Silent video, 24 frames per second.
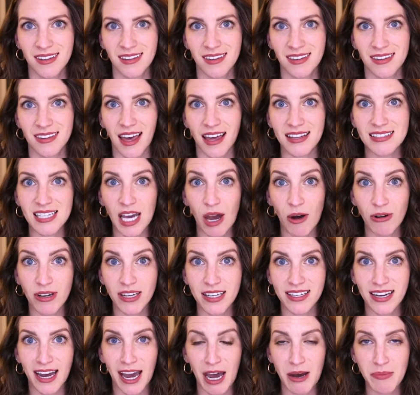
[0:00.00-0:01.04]
that's how it
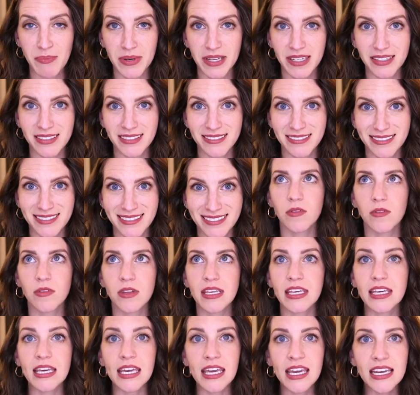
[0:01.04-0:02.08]
can happen. The
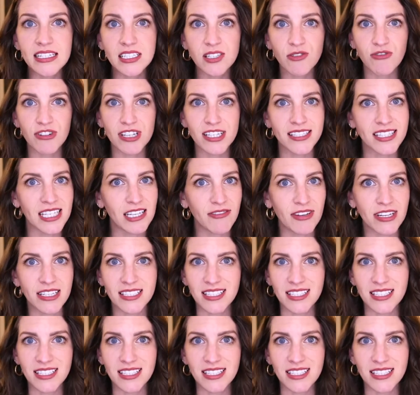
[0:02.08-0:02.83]
key to receiving